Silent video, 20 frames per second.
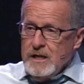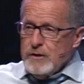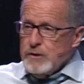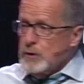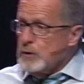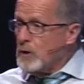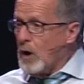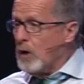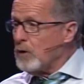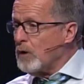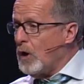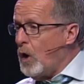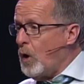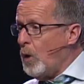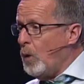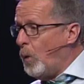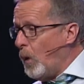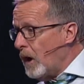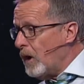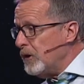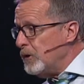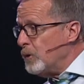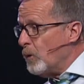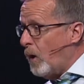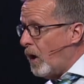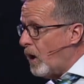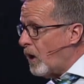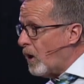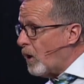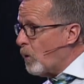you don't know where you
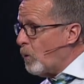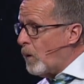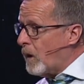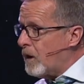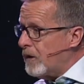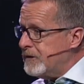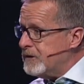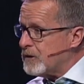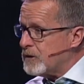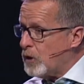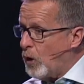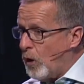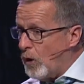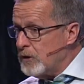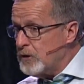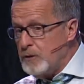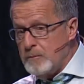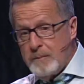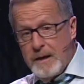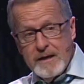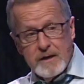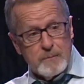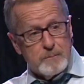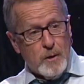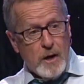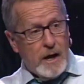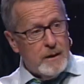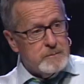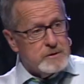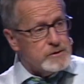are or where you're going. You've made a
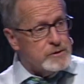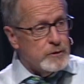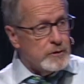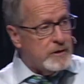promise you